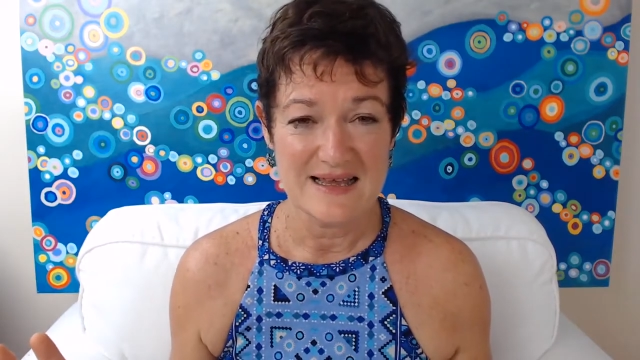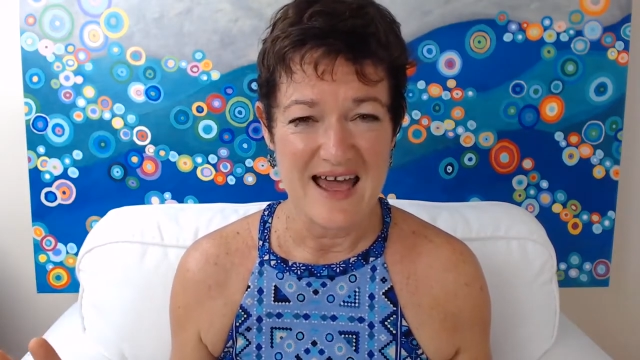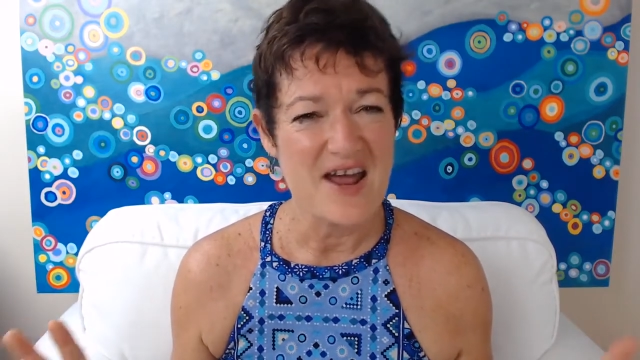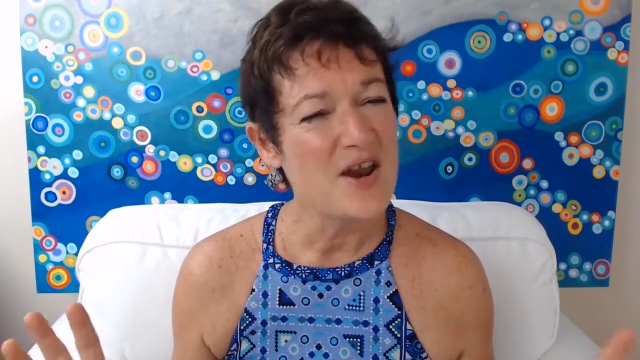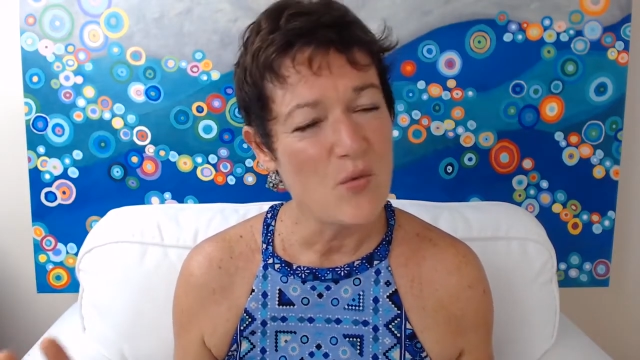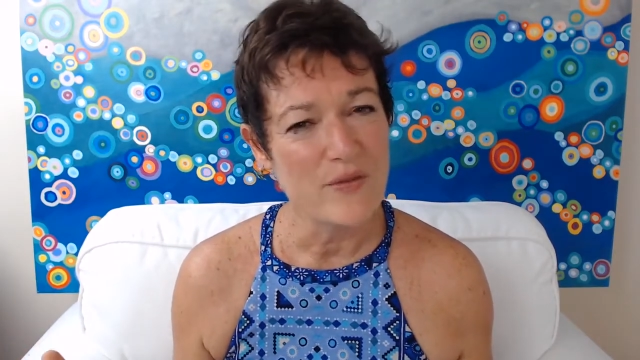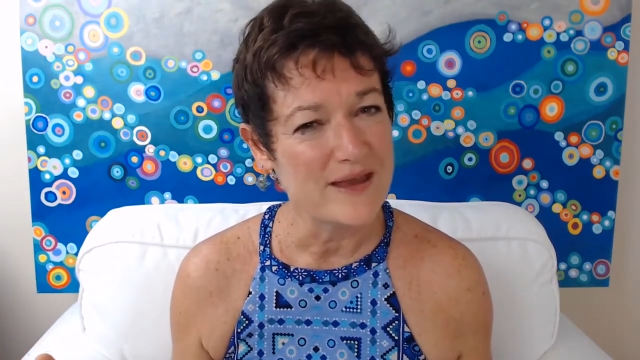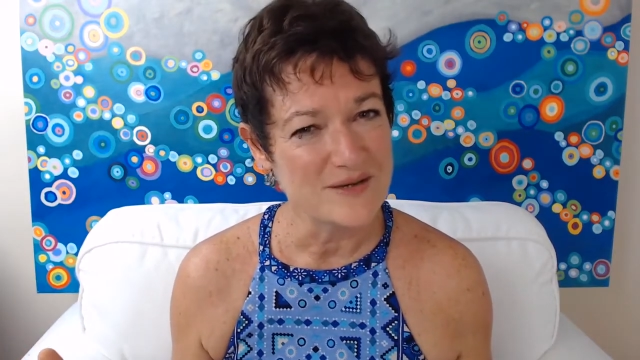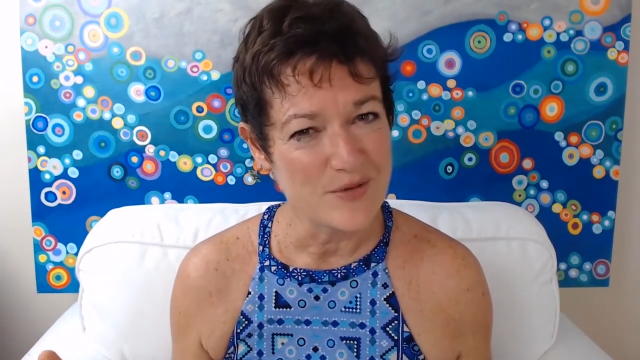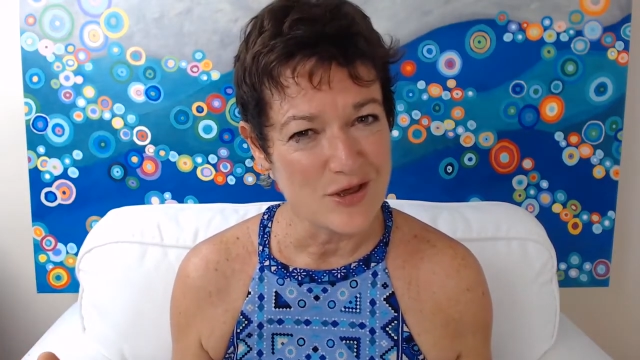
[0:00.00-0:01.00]
and I don't want that
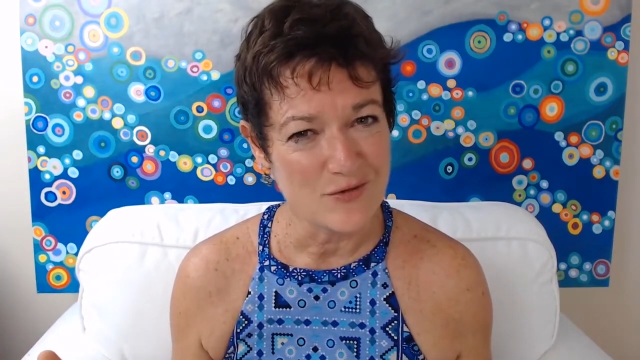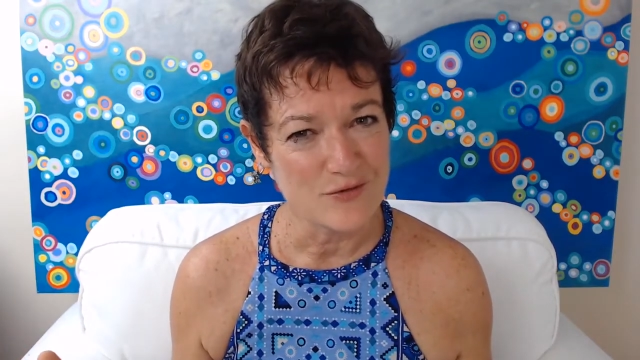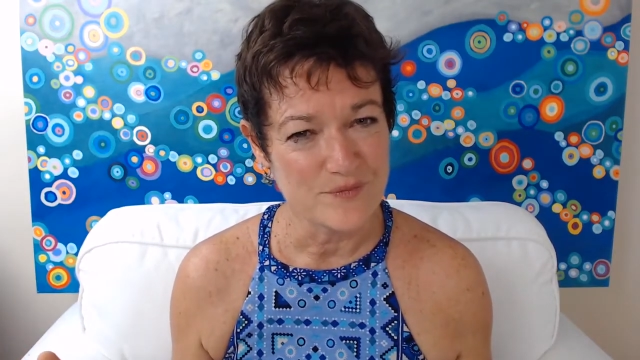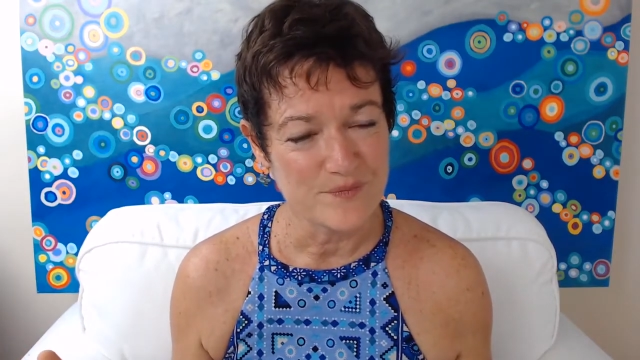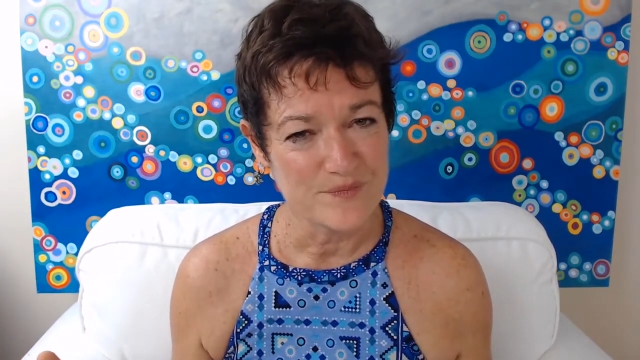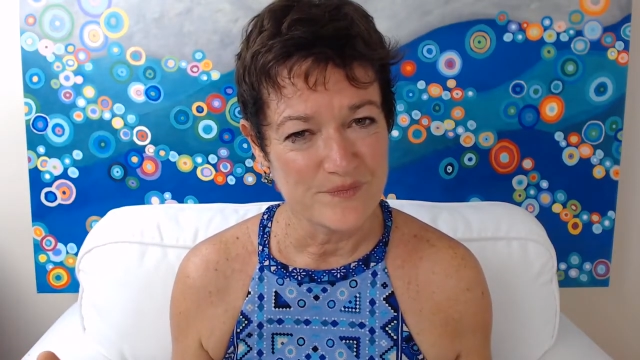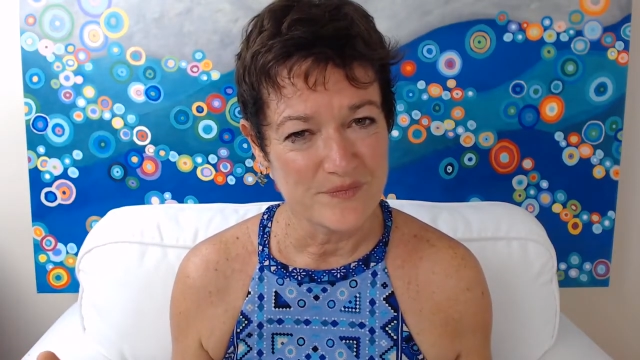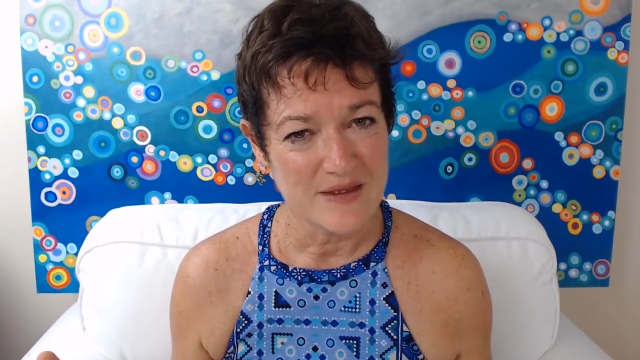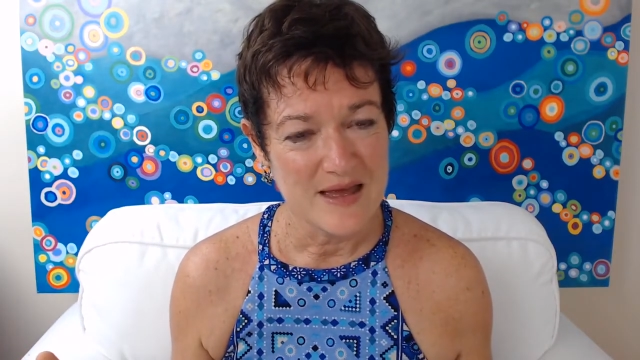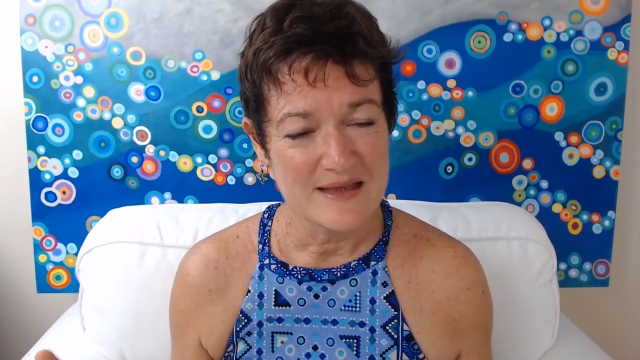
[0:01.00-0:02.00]
to be you.
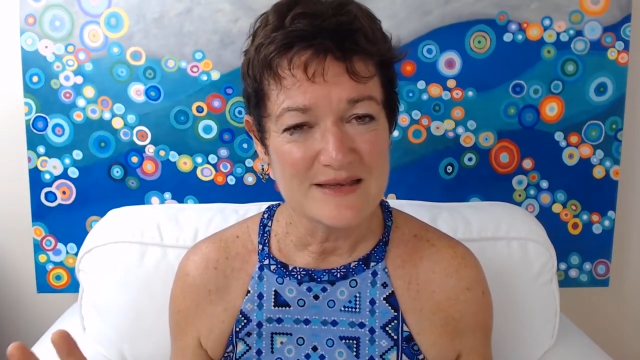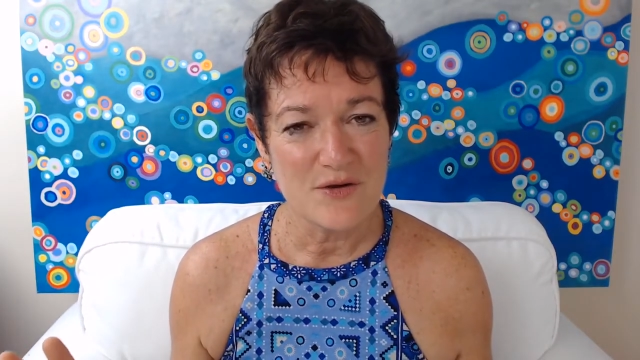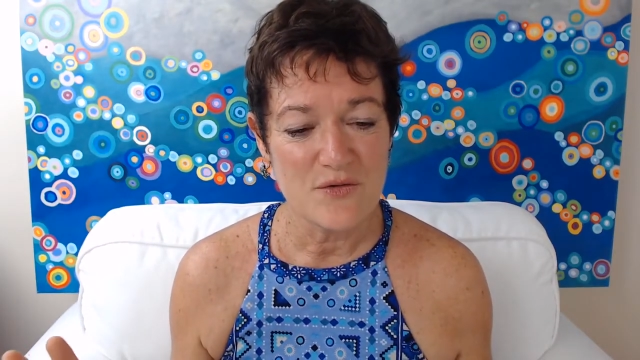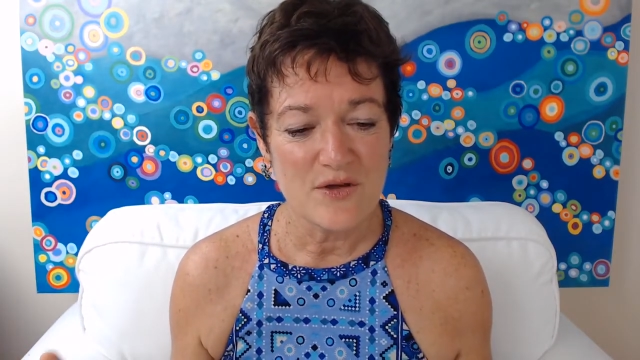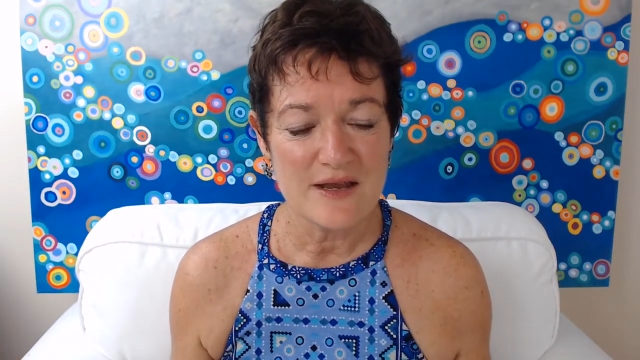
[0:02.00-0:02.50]
So